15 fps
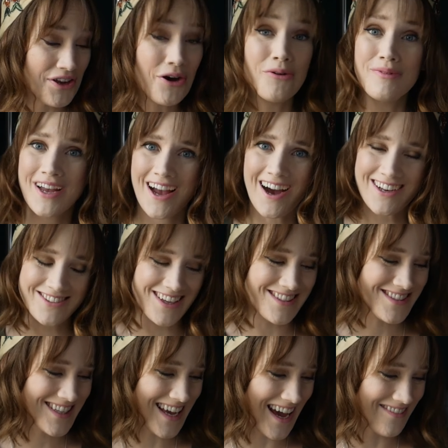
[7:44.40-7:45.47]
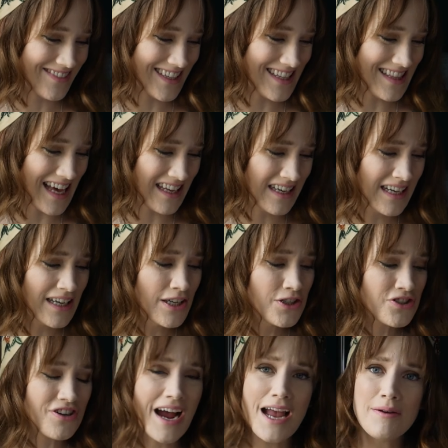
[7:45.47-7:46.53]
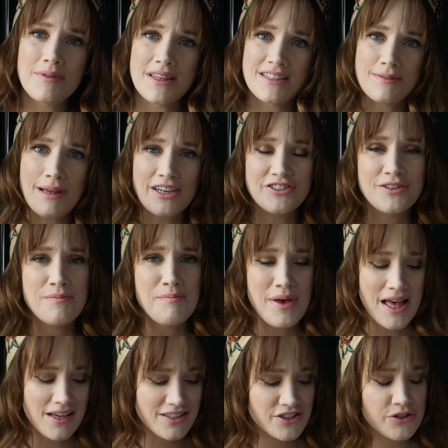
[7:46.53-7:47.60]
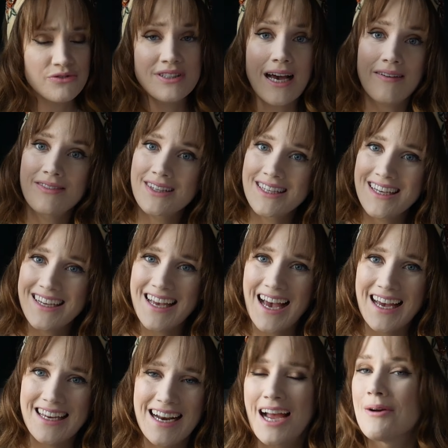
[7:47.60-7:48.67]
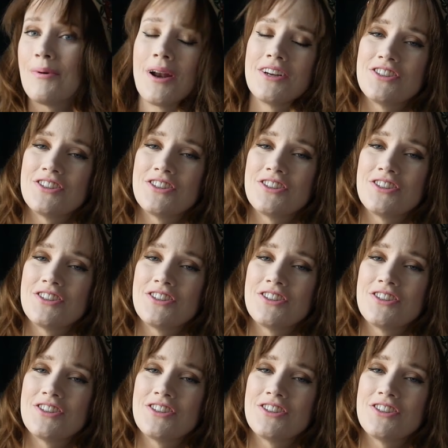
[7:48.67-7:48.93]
Oh my gosh, lots of caffeine then. Try with a splash of milk. So definitely, again, I want to